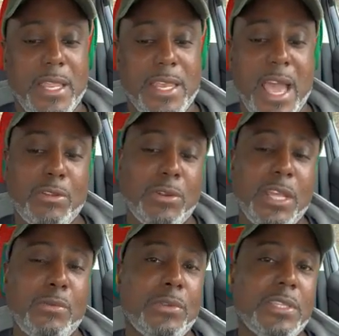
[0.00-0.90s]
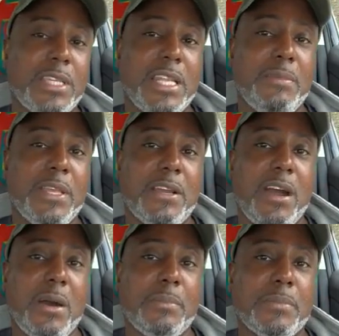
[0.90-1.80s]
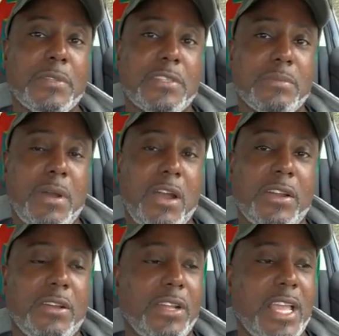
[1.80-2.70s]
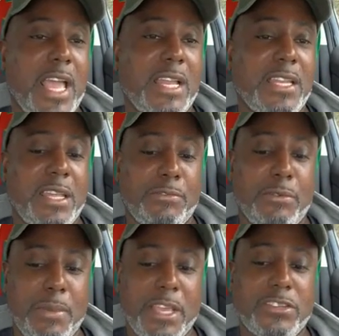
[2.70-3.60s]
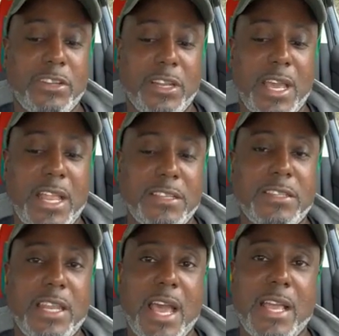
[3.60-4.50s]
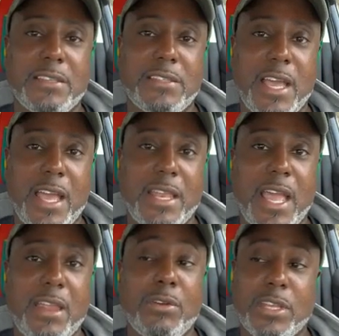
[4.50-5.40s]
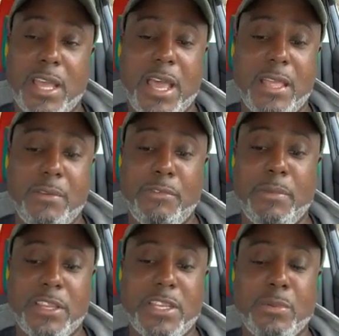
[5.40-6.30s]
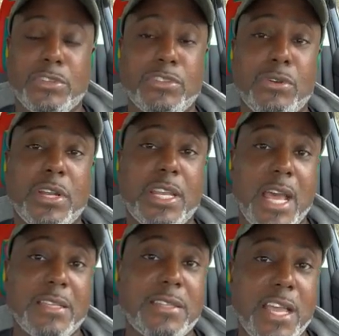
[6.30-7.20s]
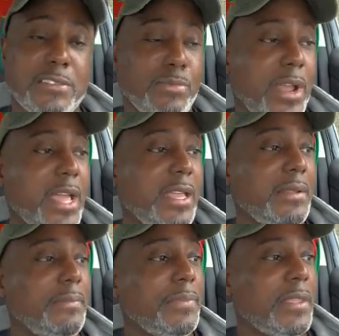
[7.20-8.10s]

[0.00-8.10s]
not only did he become smart or gain the information and knowledge that Einstein had, or the information that was stored in Einstein's brain,